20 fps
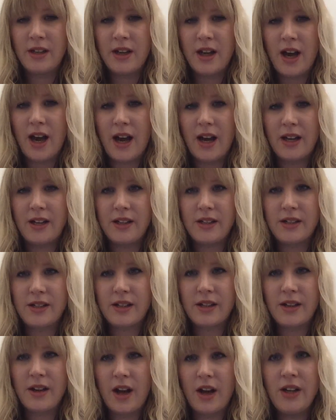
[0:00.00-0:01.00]
and
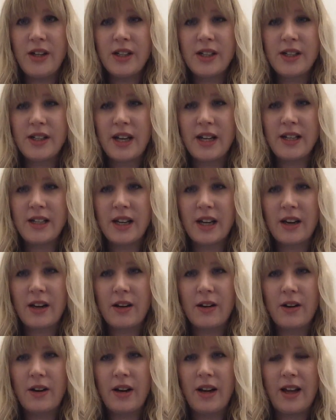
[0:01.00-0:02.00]

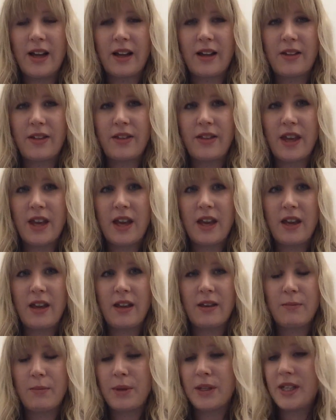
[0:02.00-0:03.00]
understanding like
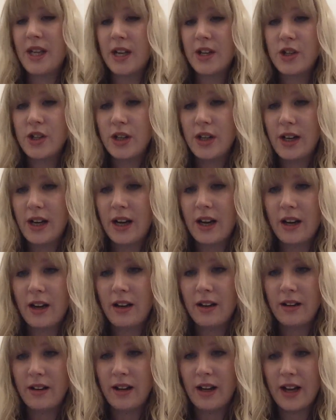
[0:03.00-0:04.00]
the
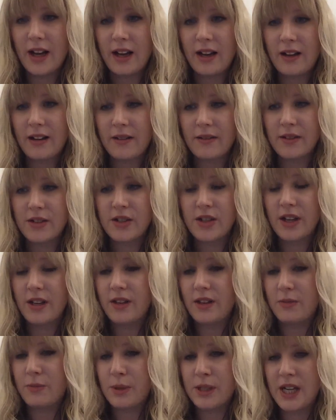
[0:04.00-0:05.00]
potential
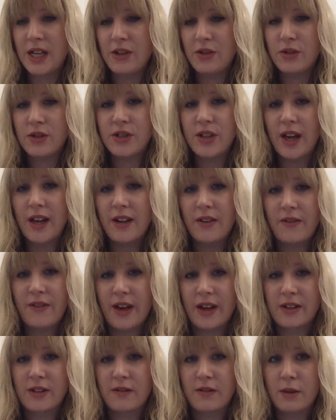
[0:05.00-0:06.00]
side
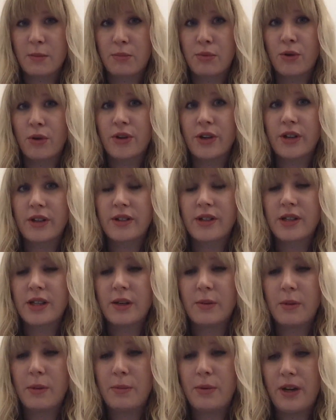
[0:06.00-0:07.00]
effects of the products
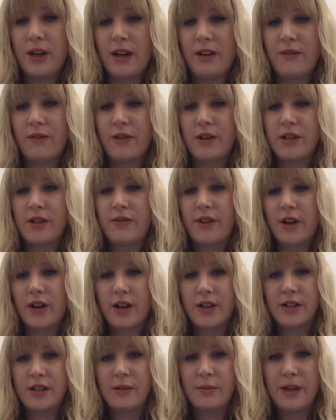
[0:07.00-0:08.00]
that we're putting in front of our
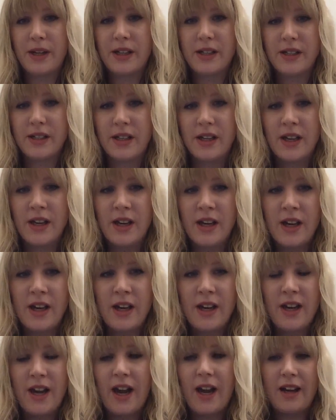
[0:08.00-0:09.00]
customers,
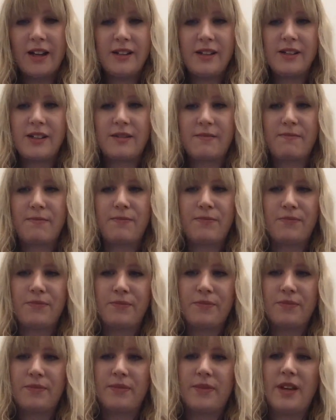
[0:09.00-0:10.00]
and
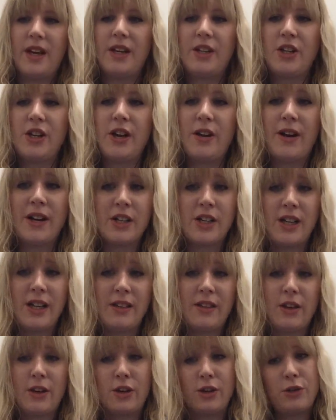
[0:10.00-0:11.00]
actually
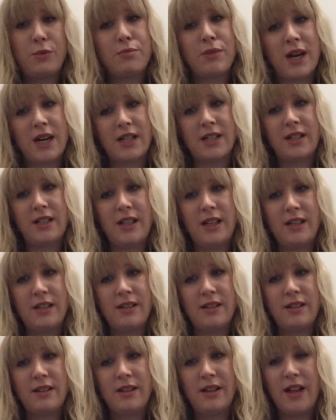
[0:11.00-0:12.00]
the good
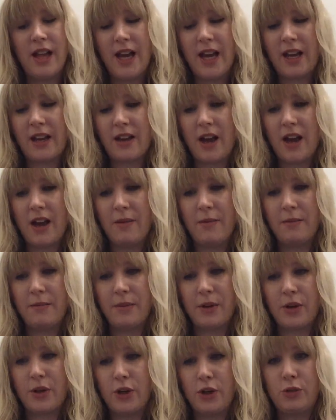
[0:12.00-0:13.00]
practices, like
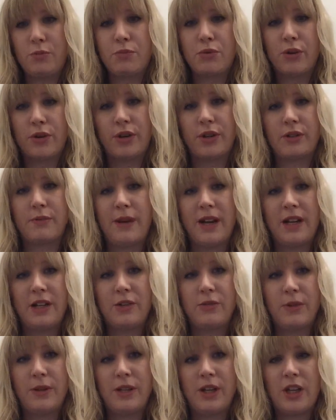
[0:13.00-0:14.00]
good product
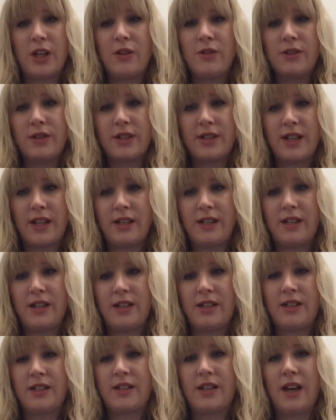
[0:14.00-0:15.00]
management,
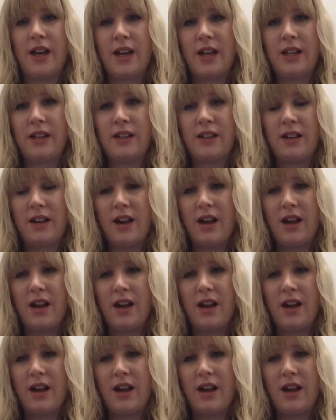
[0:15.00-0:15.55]
user-centered design,